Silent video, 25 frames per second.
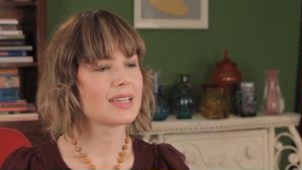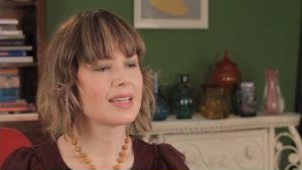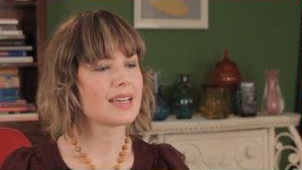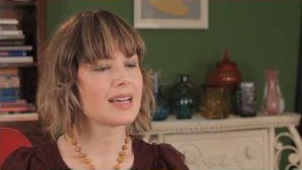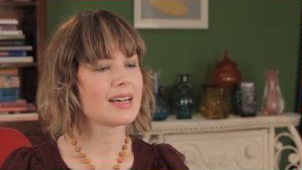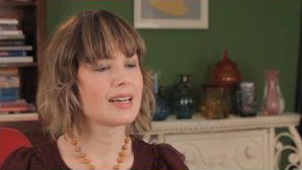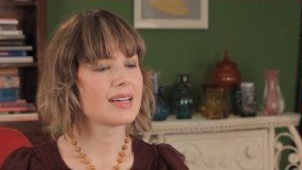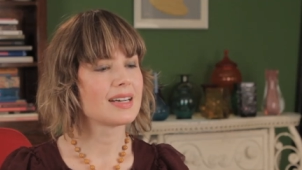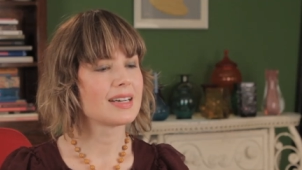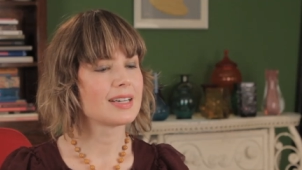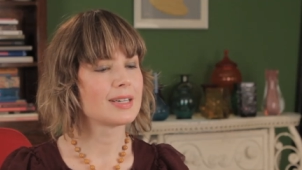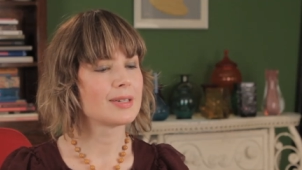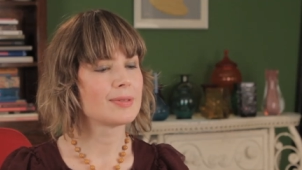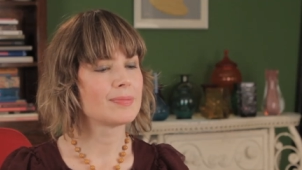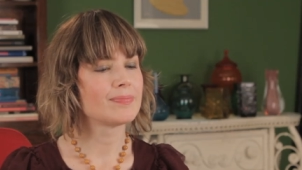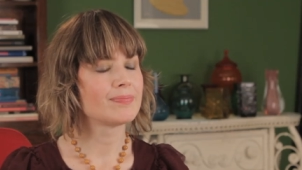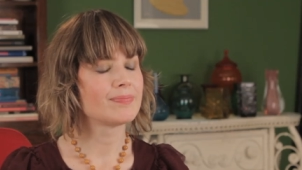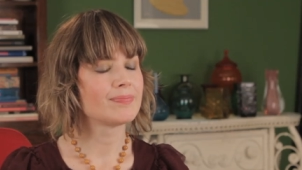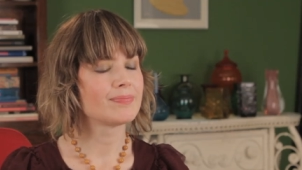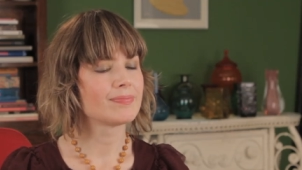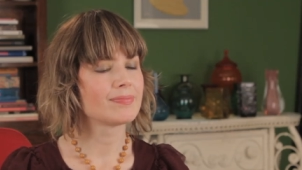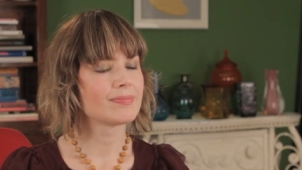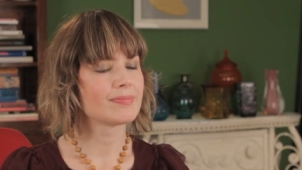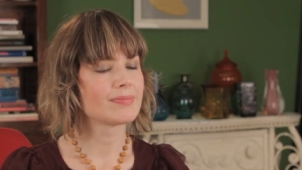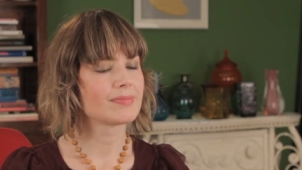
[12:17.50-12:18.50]

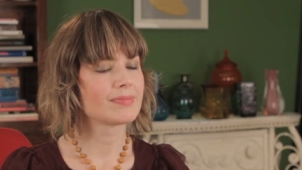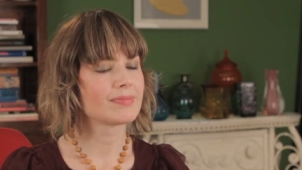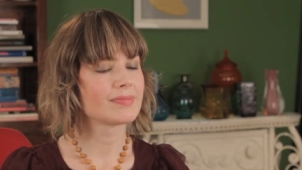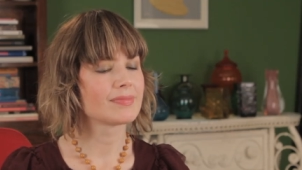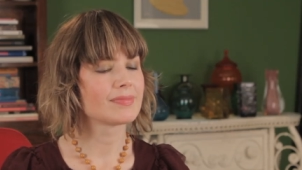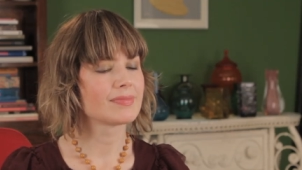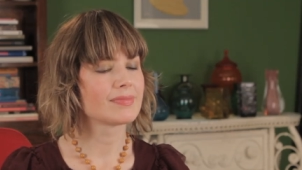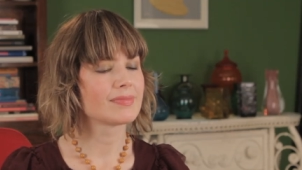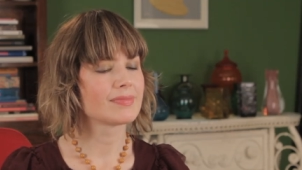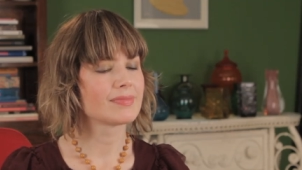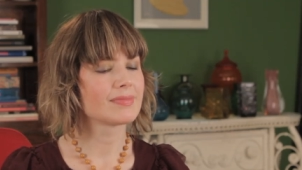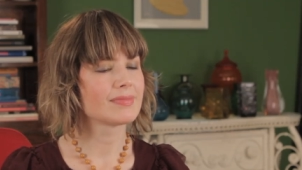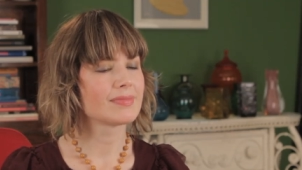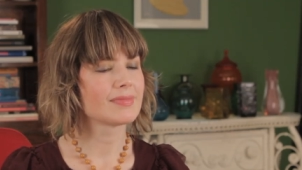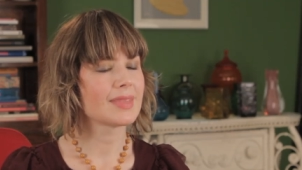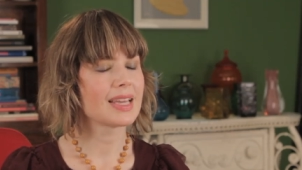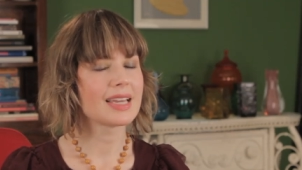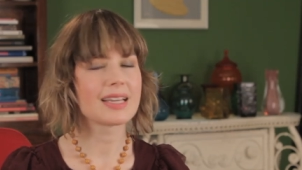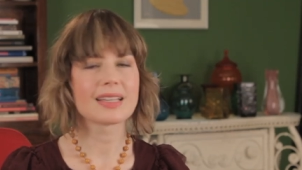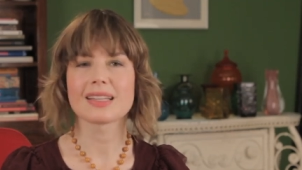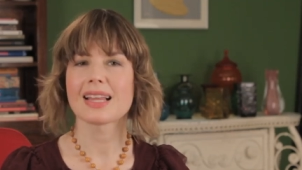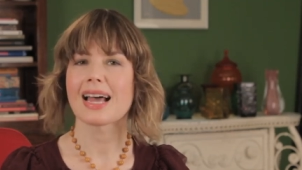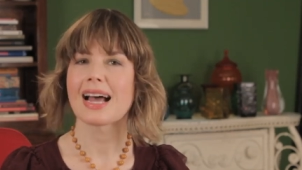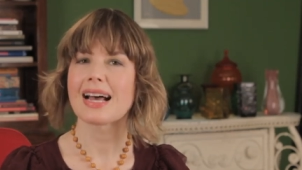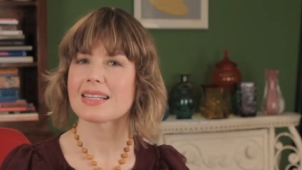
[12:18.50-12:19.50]
lasts
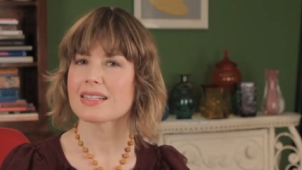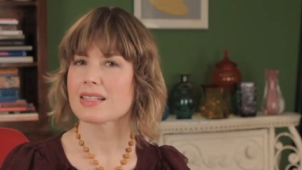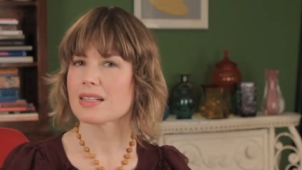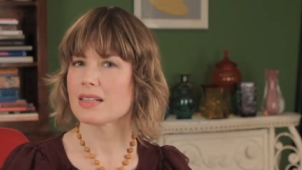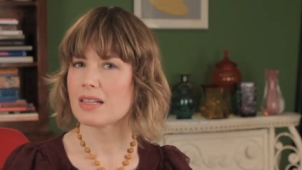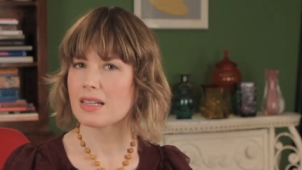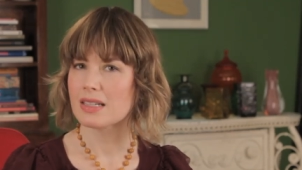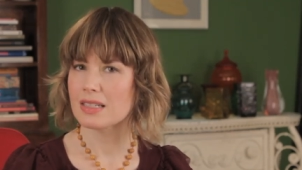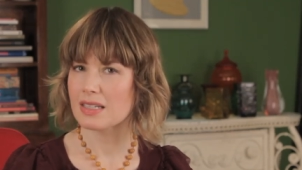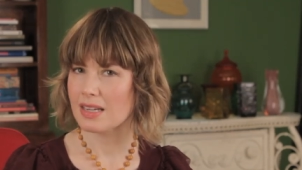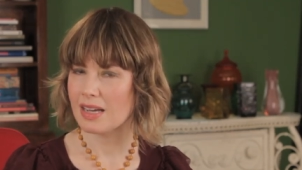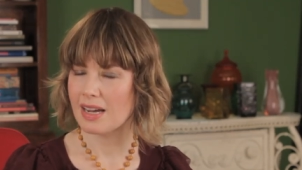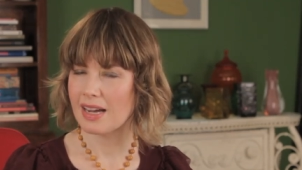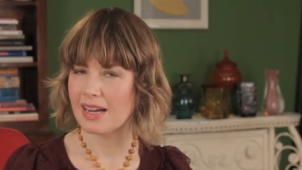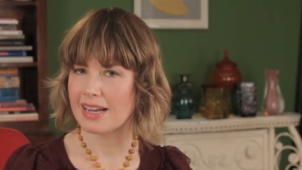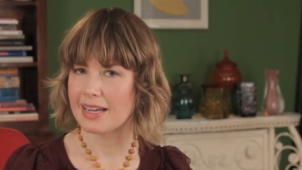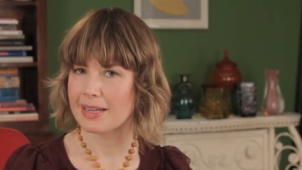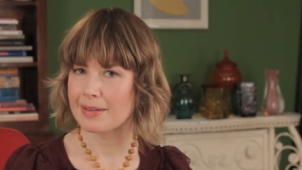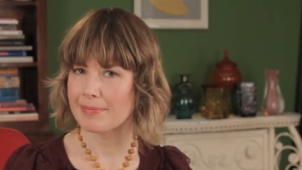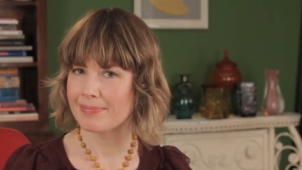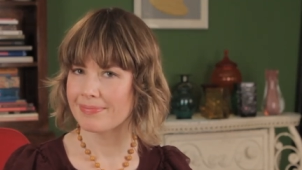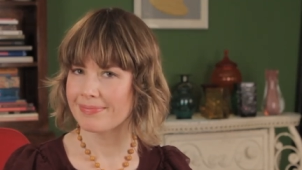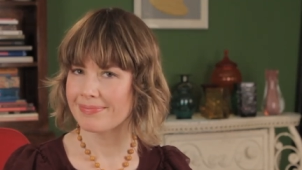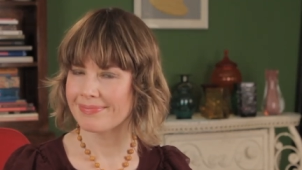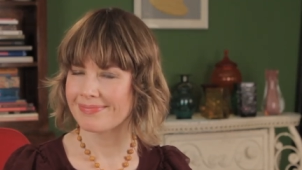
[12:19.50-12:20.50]
a long
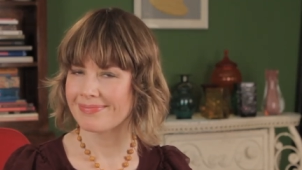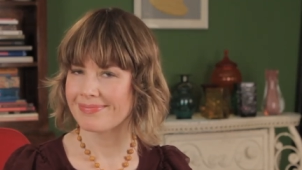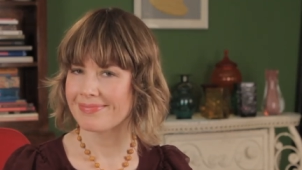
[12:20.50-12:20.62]
time,